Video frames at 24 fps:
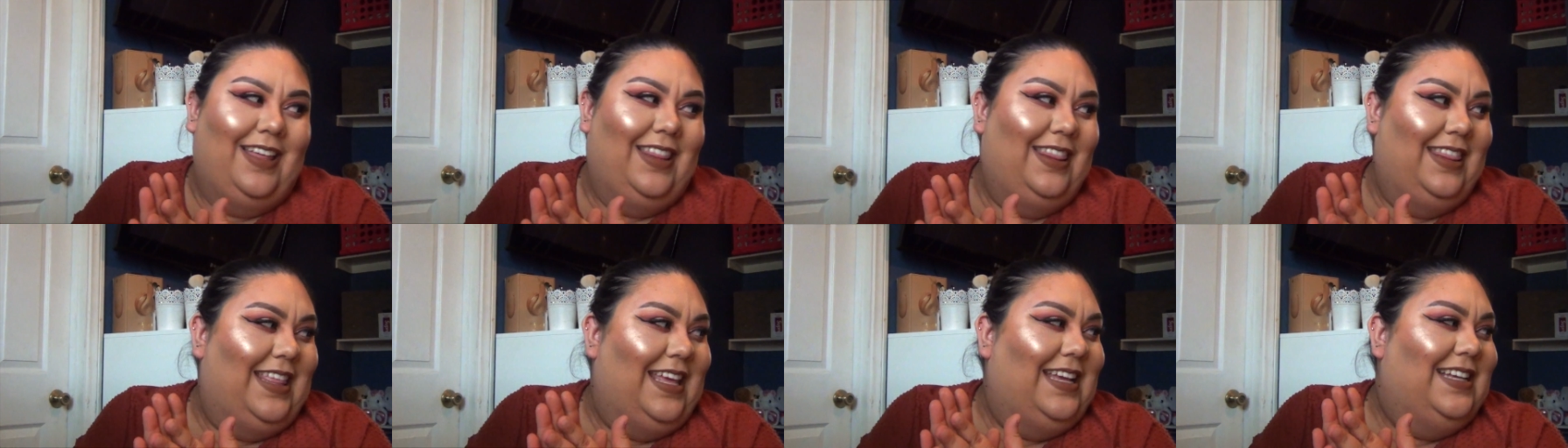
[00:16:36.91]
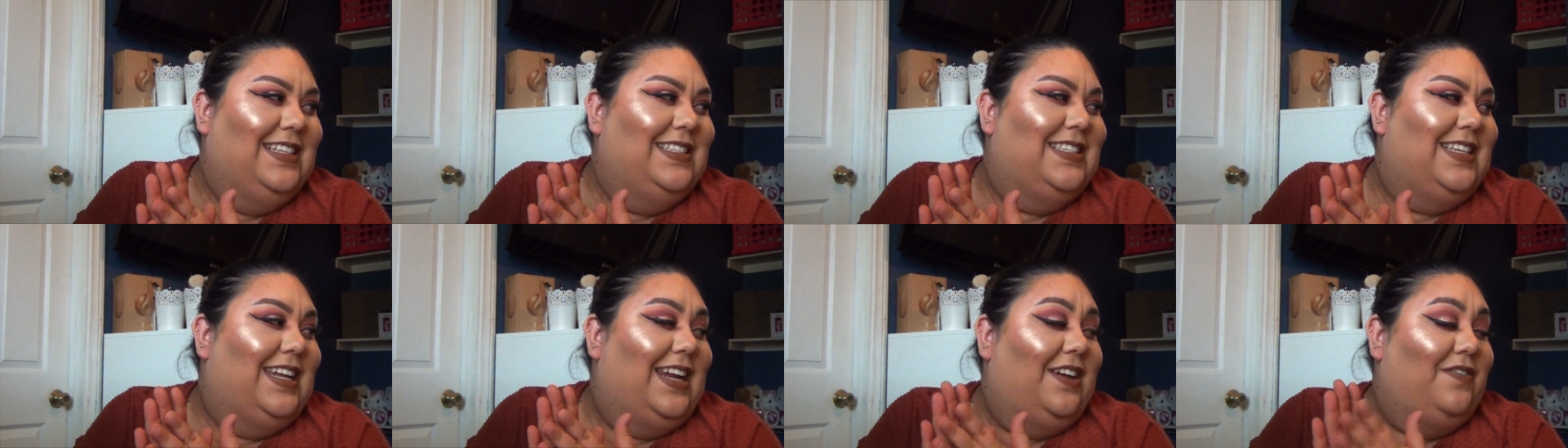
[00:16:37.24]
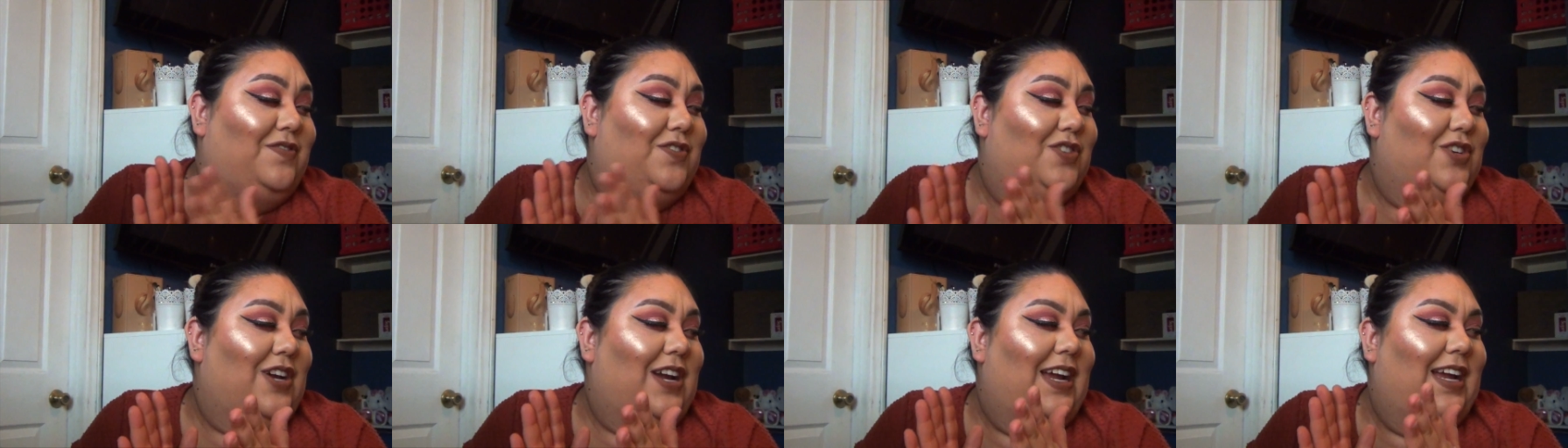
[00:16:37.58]
Things that I've
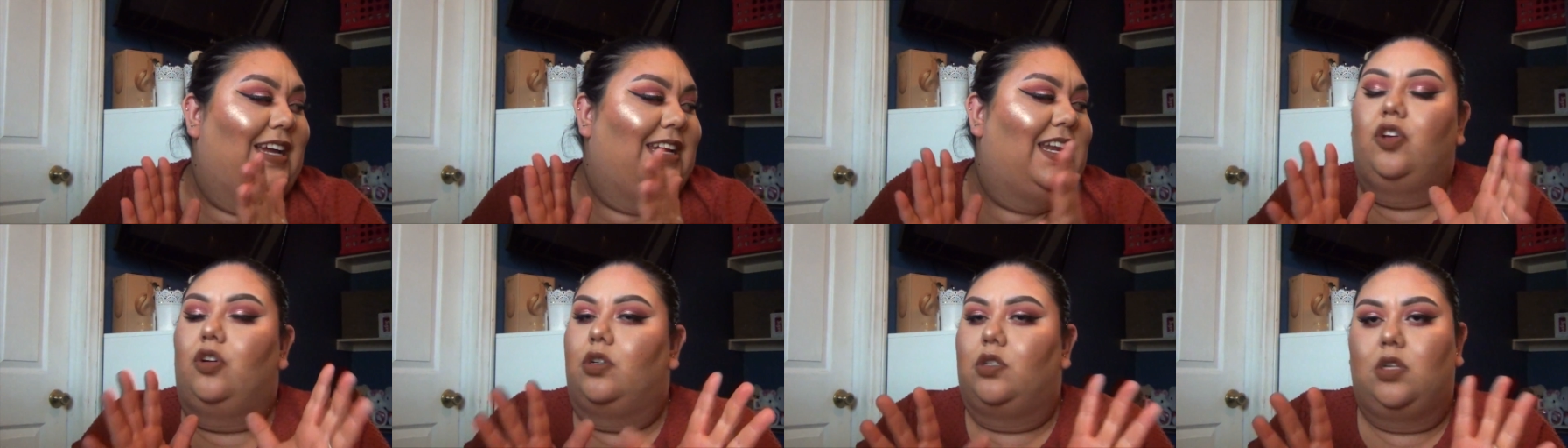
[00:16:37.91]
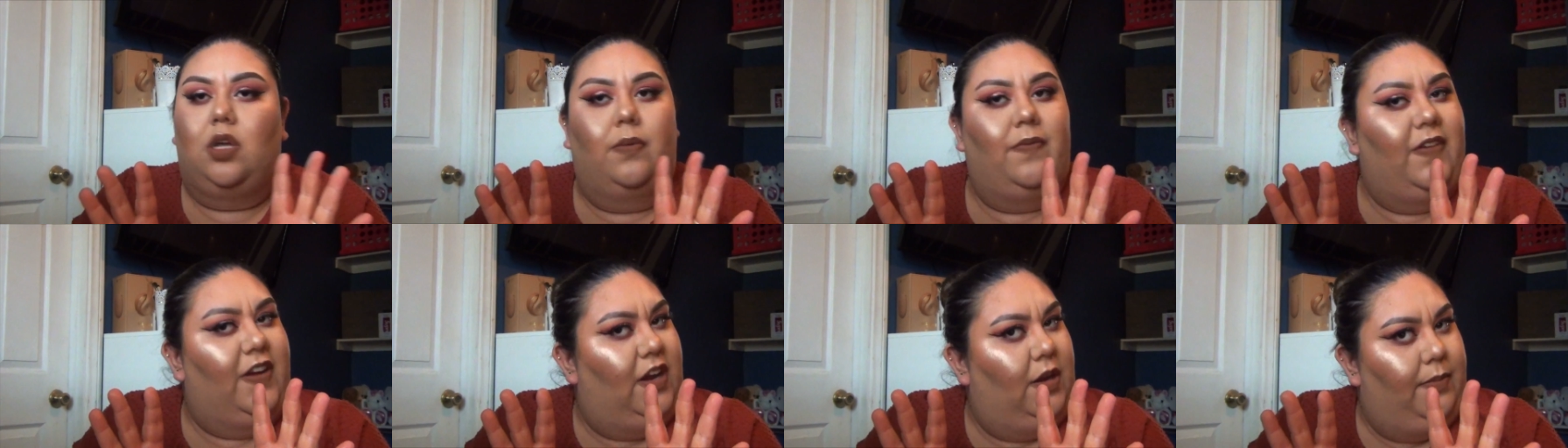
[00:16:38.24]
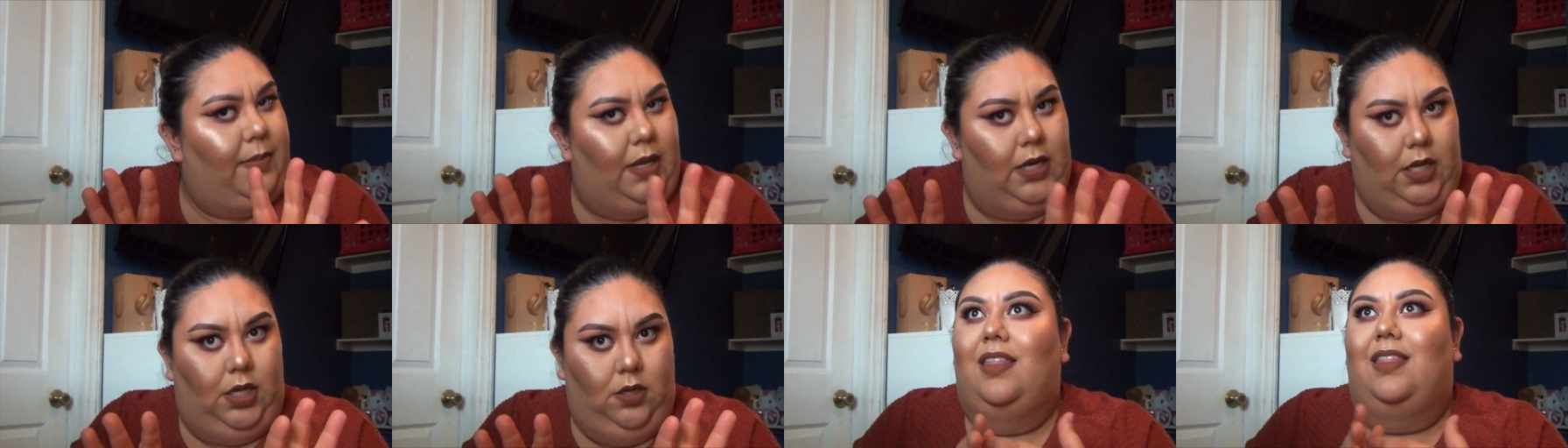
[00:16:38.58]
tried, there's not very
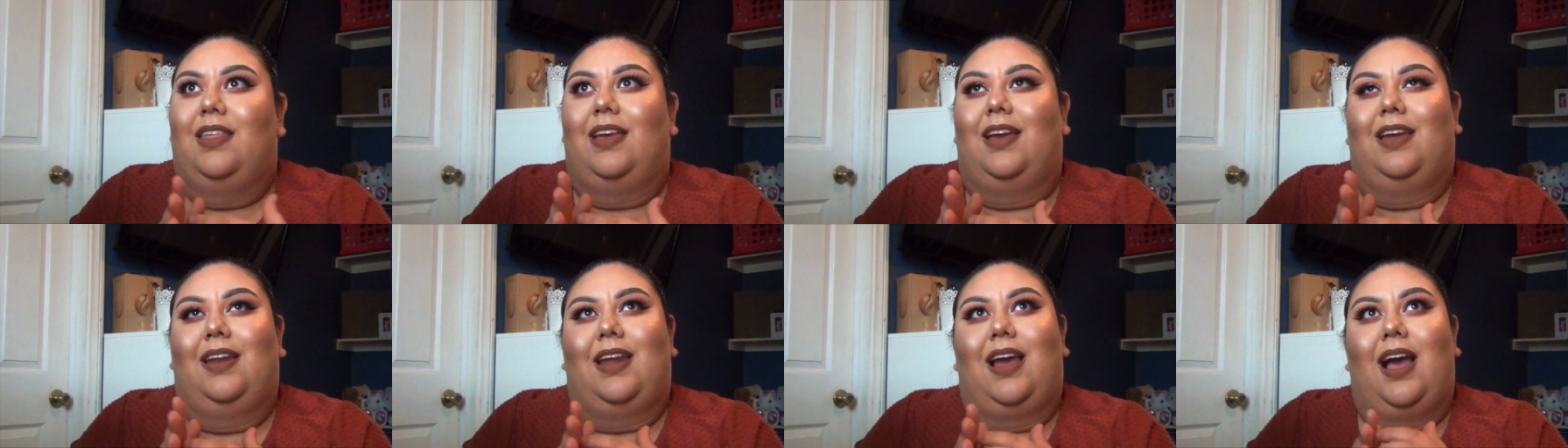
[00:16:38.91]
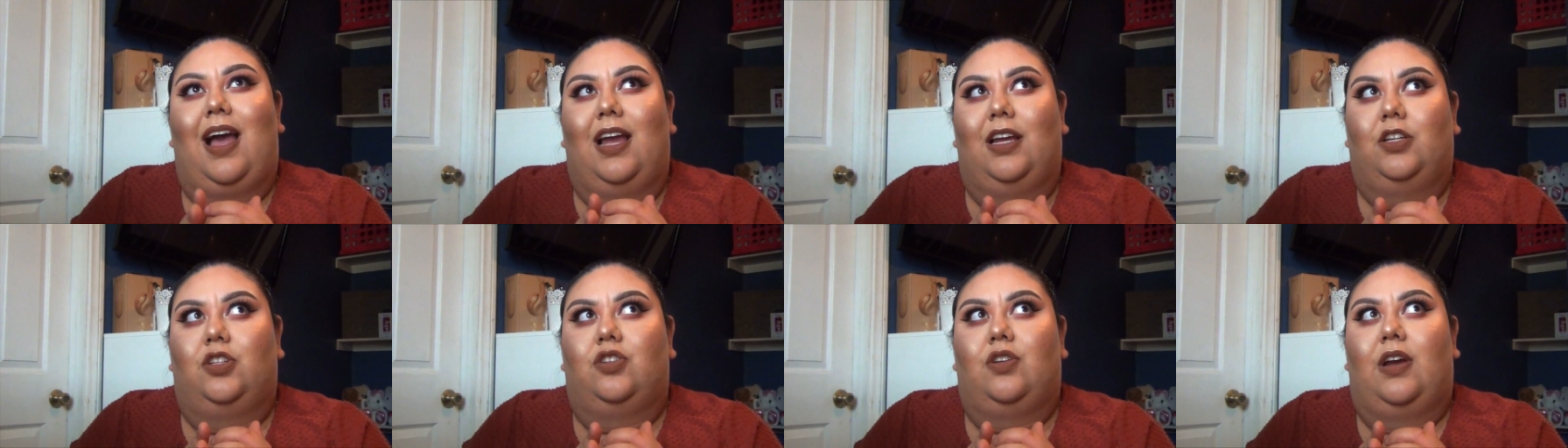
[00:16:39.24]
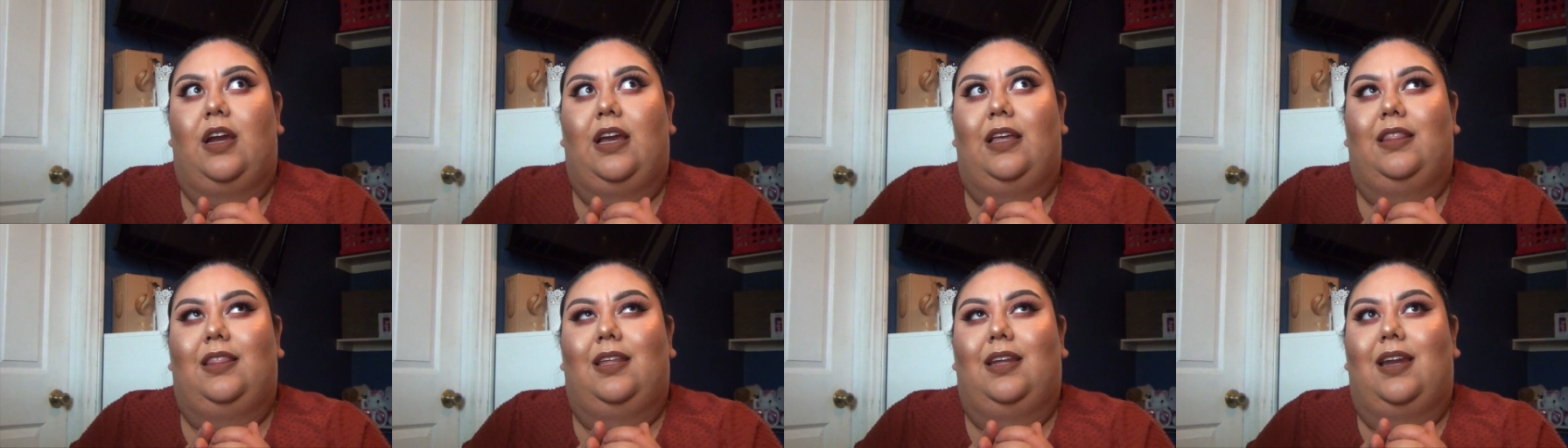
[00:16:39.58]
many that I
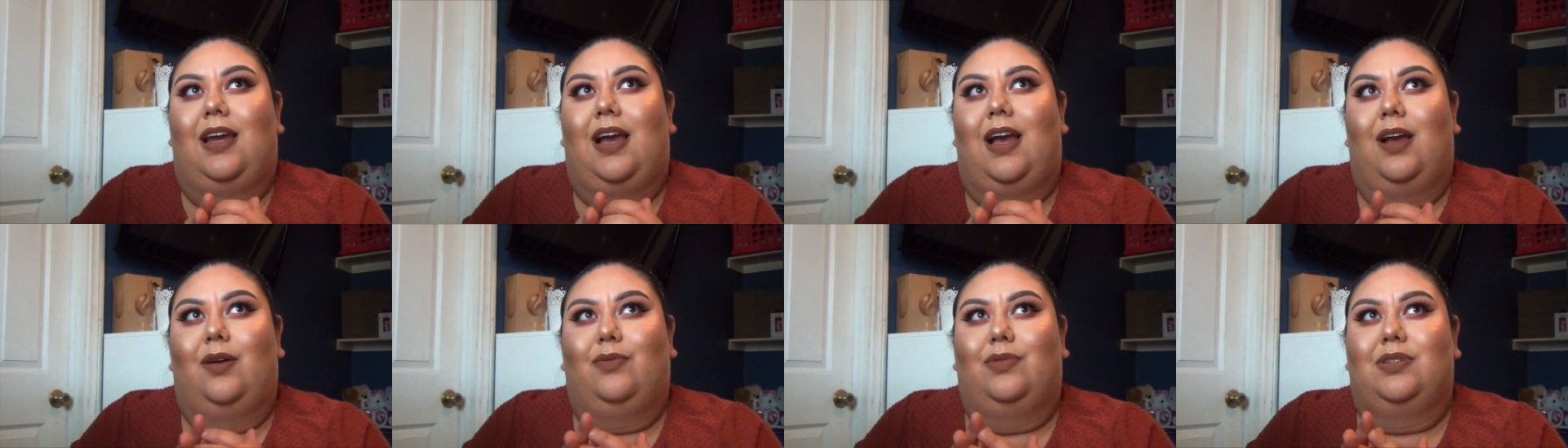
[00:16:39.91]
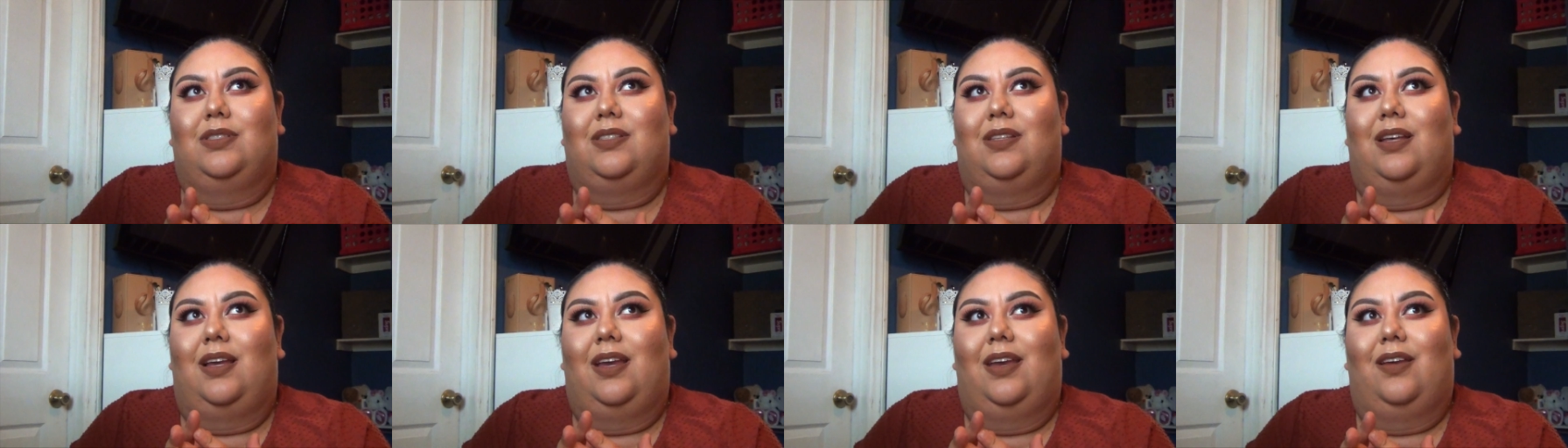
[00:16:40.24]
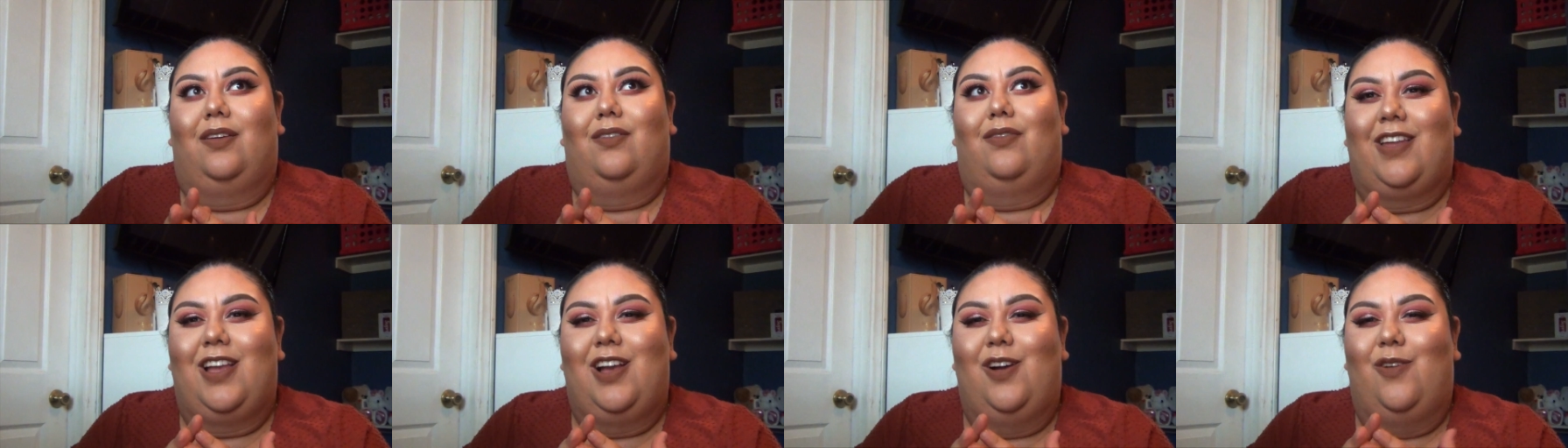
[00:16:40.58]
tried that I was
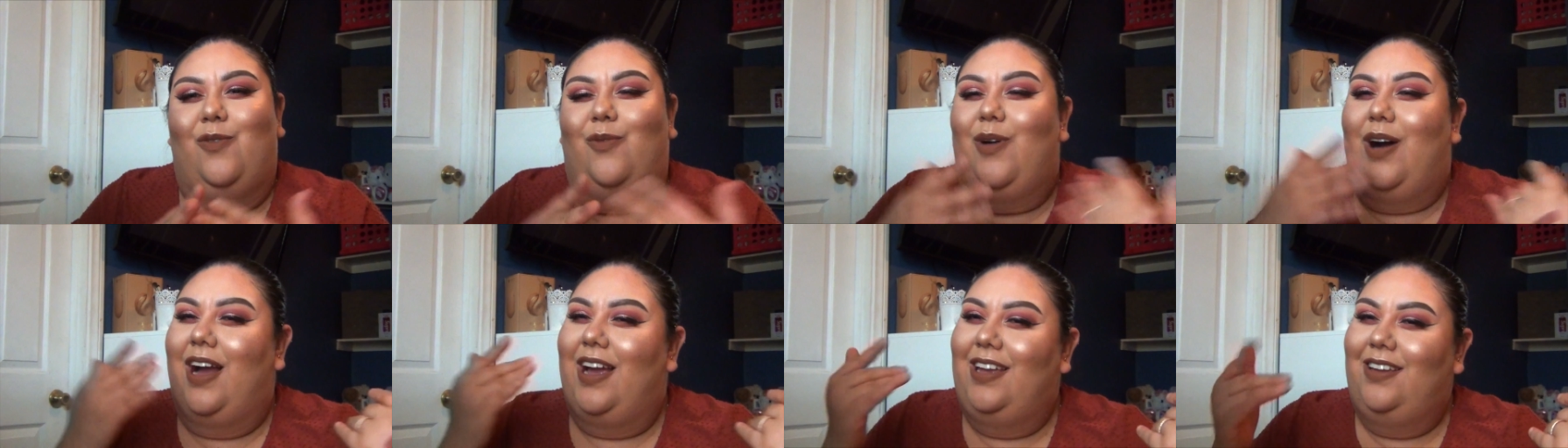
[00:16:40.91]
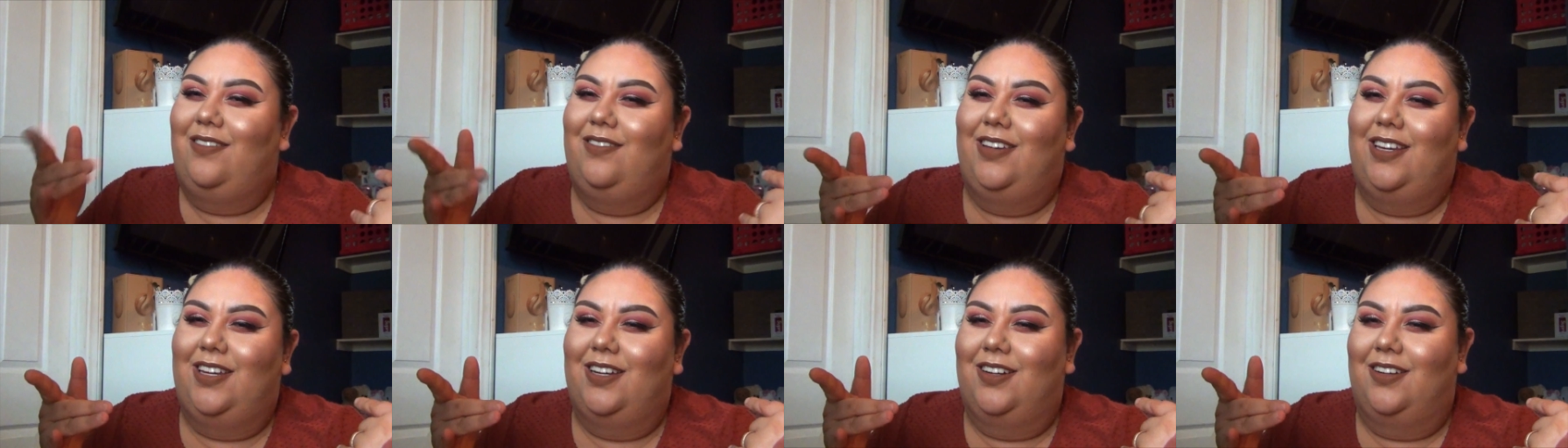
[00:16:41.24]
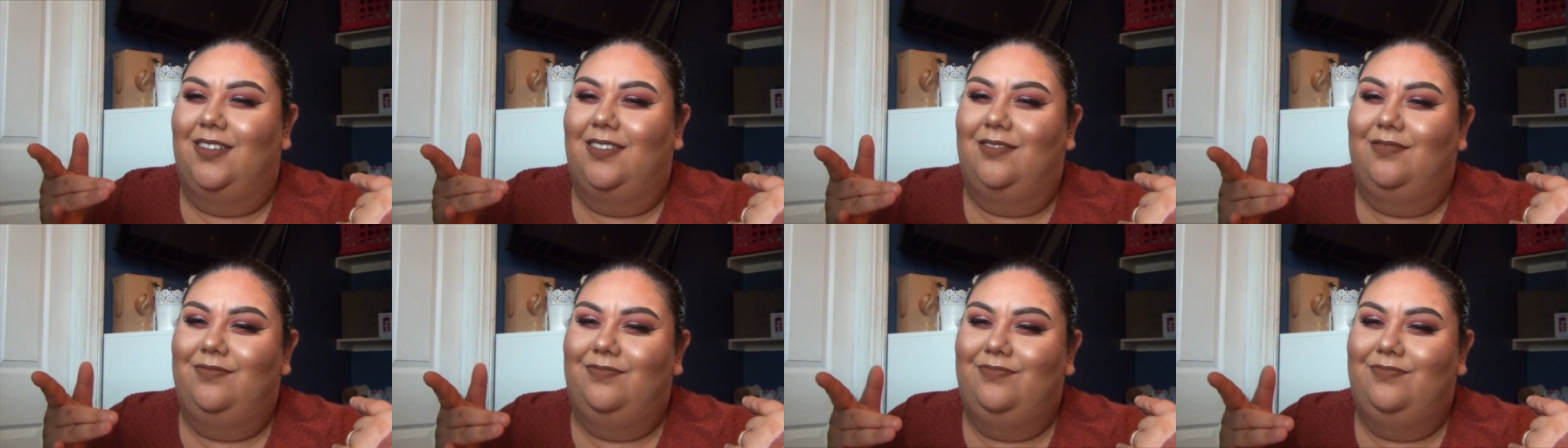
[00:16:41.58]
like, why here?